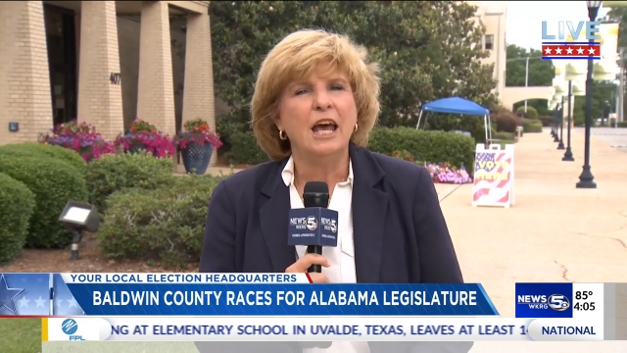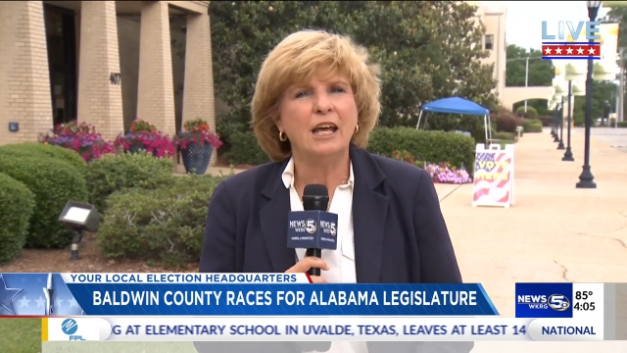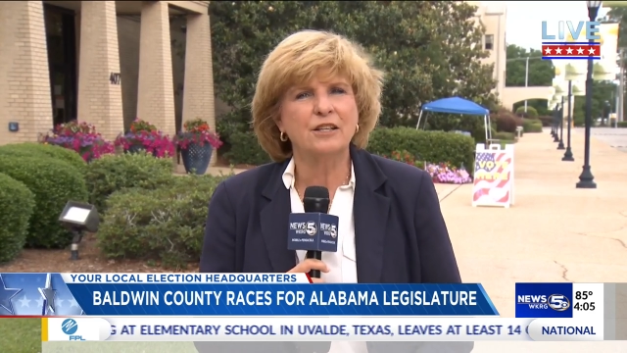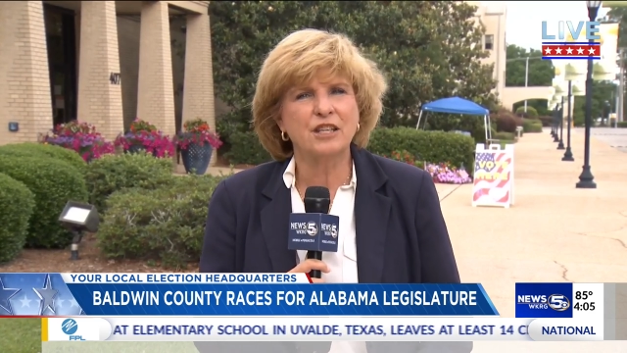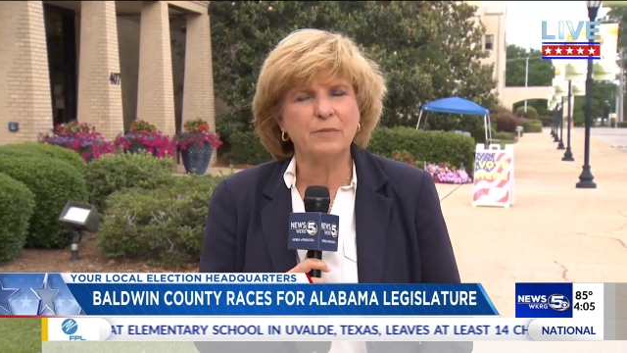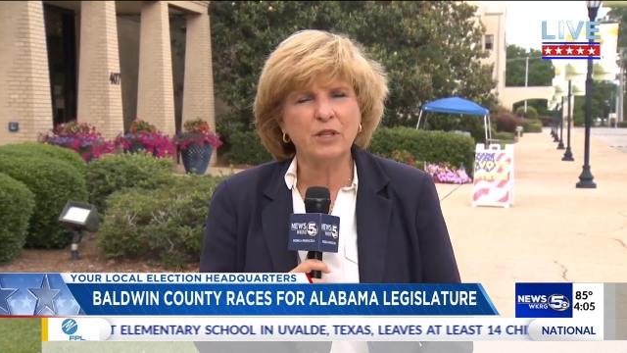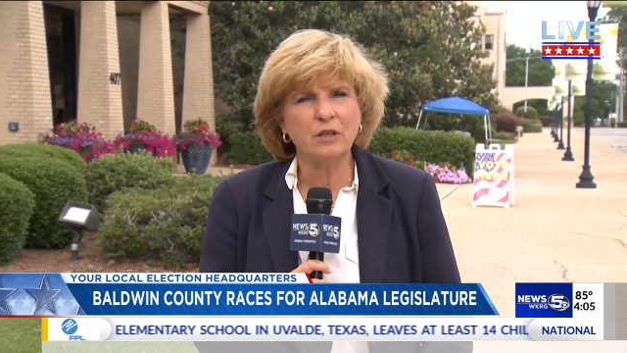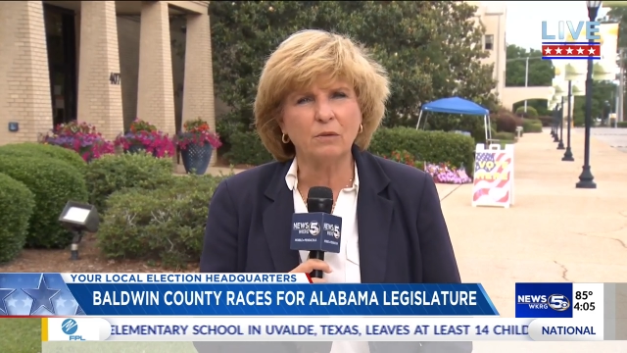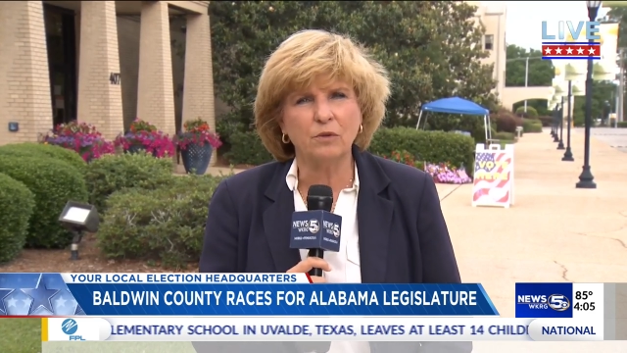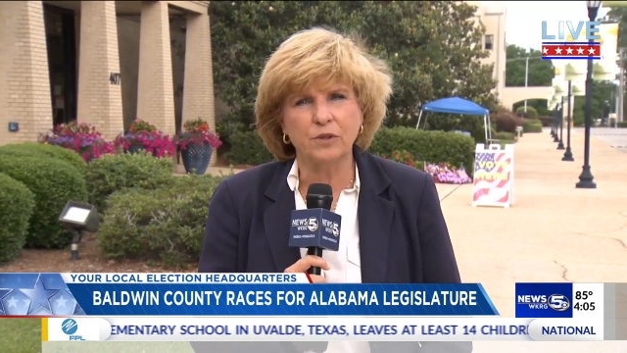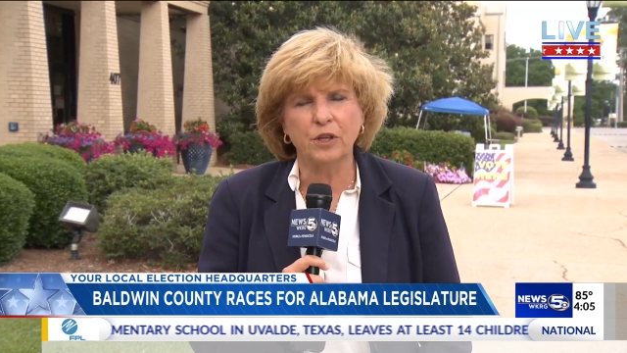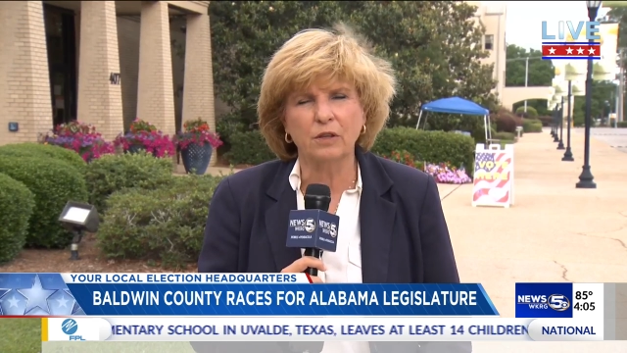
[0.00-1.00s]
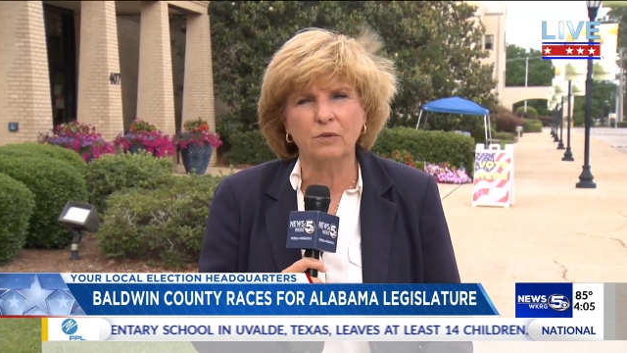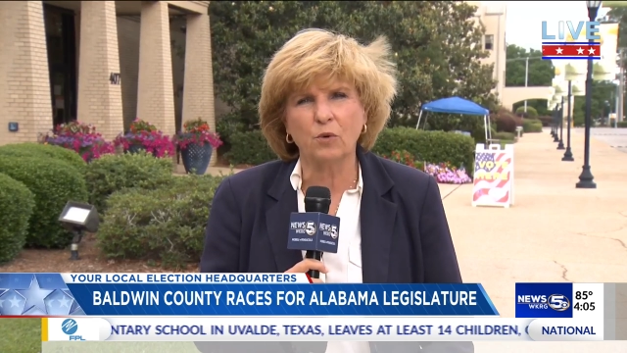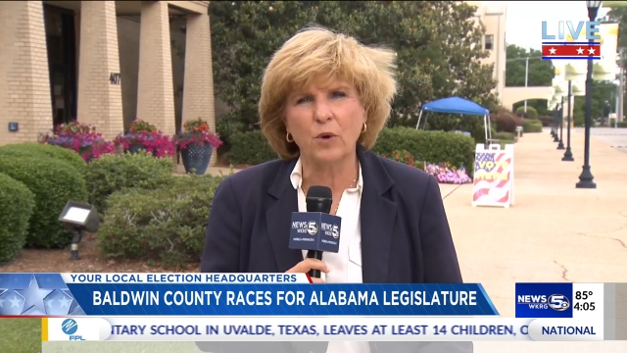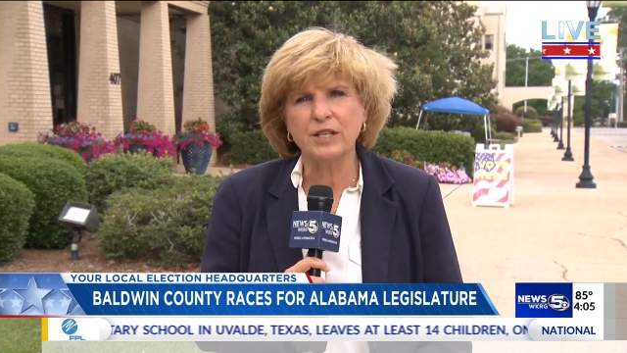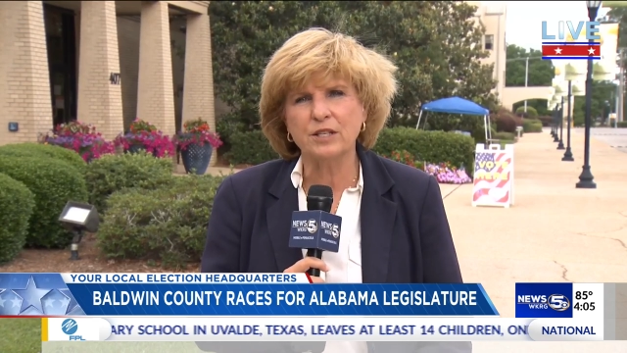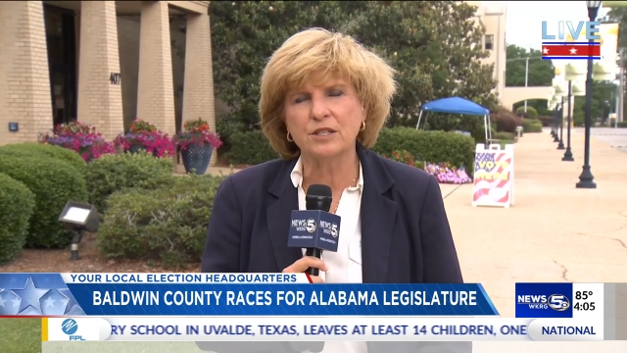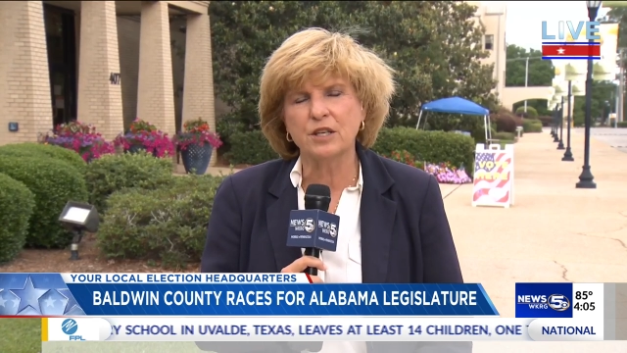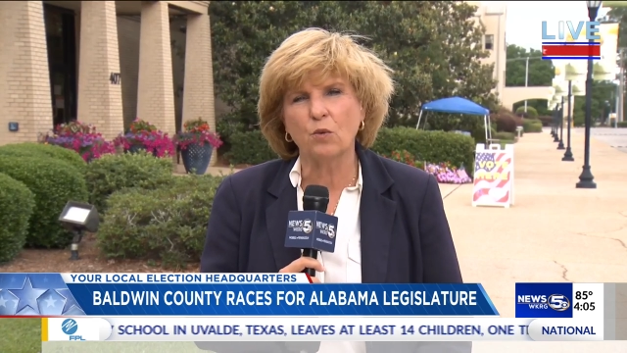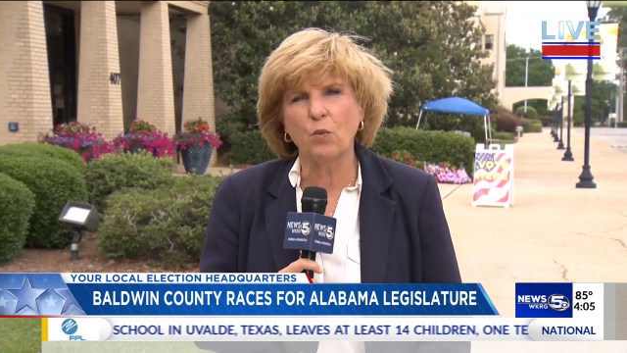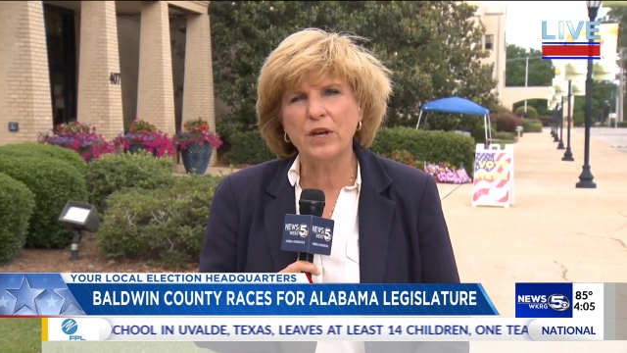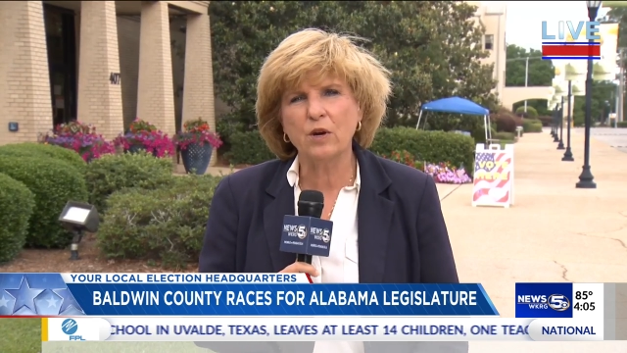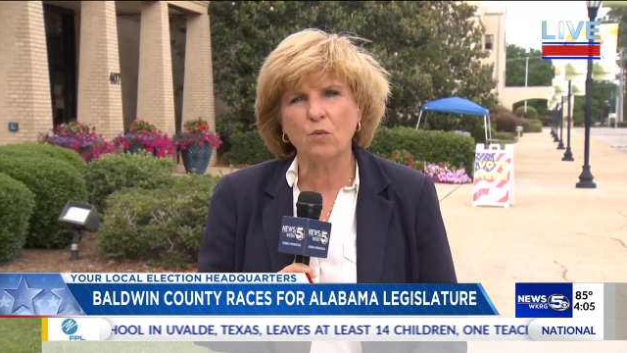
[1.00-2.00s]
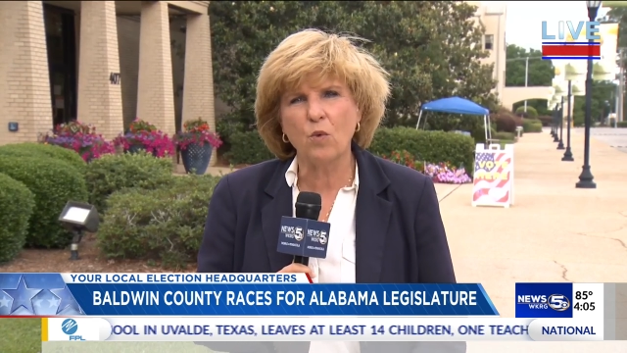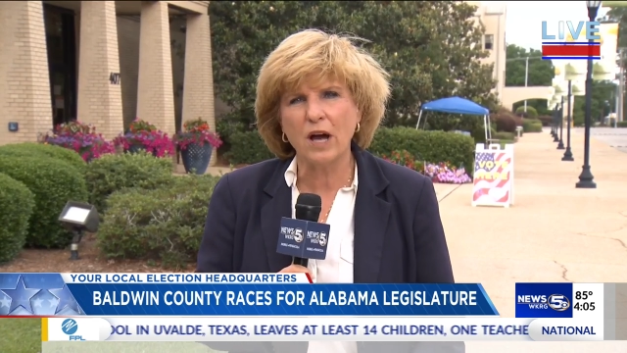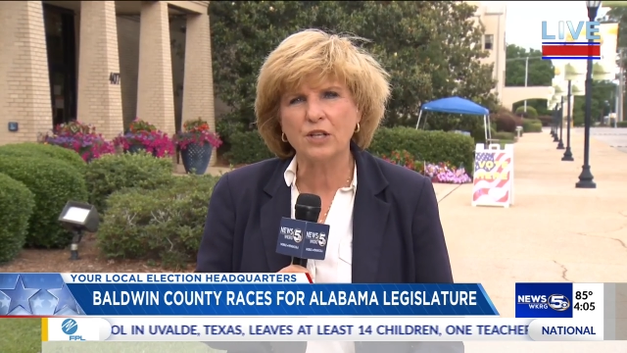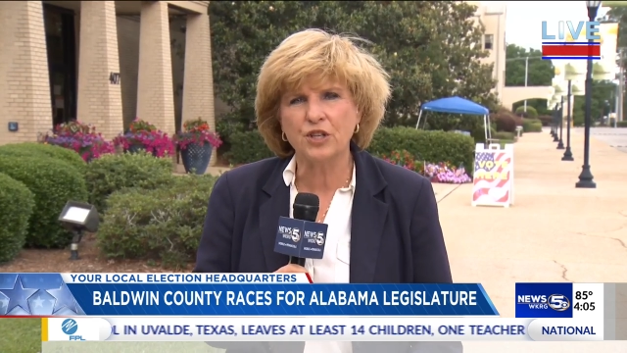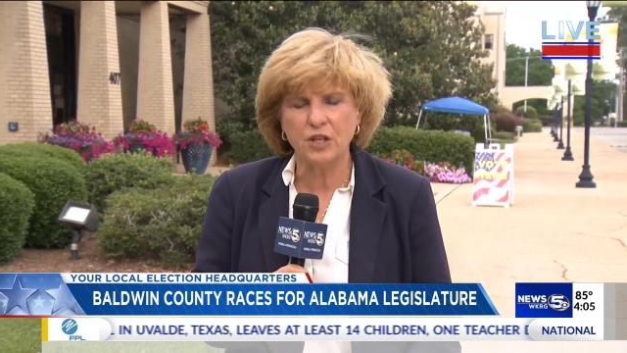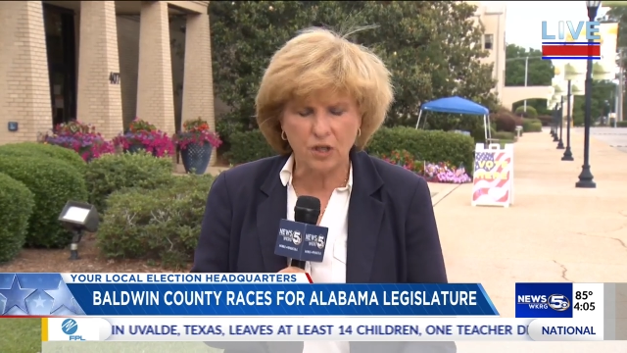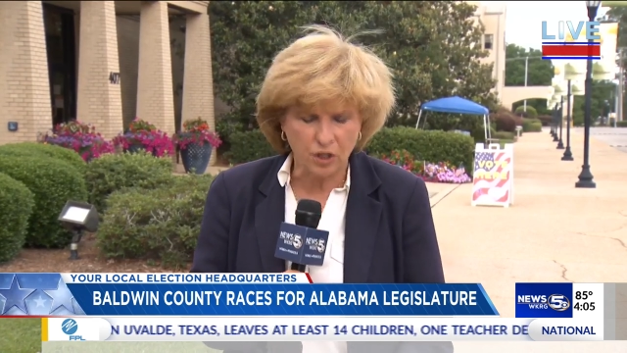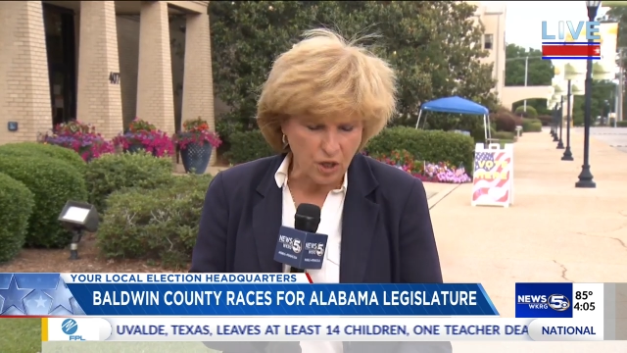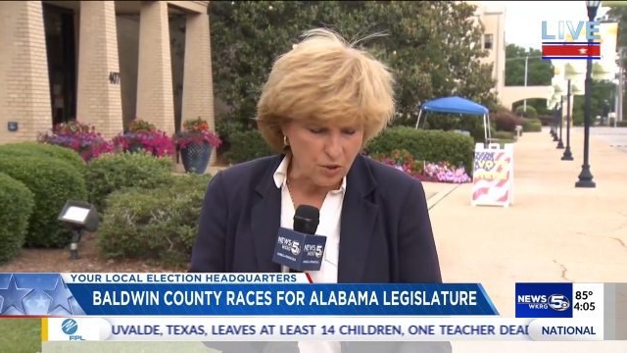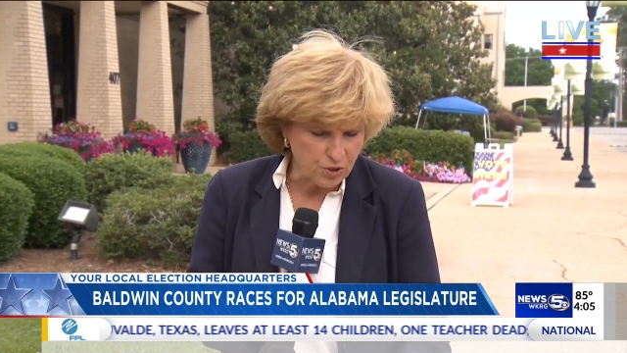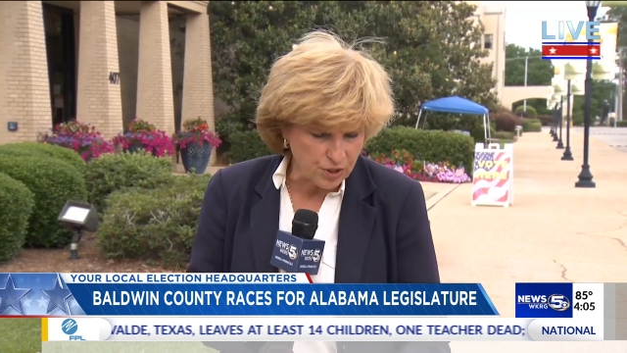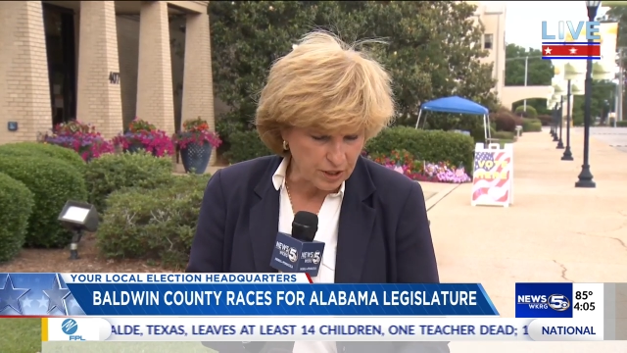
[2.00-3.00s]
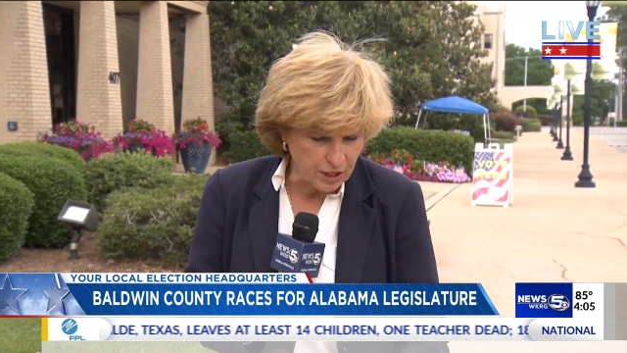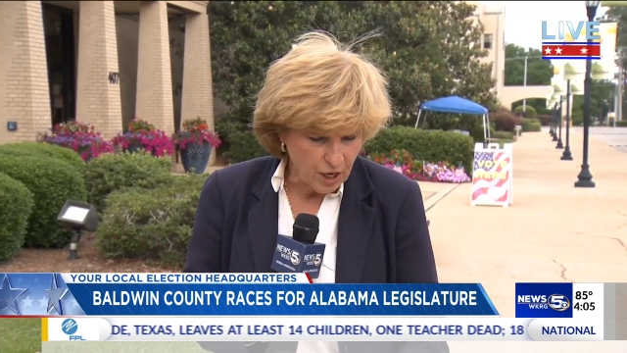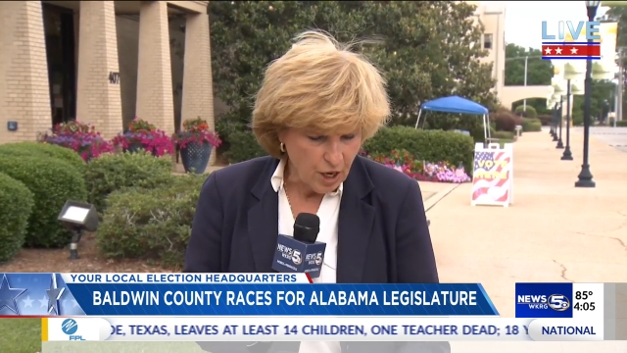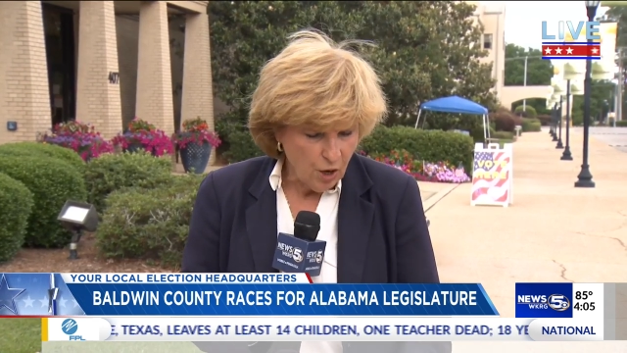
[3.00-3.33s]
And some of the, the, the, races that we are watching closely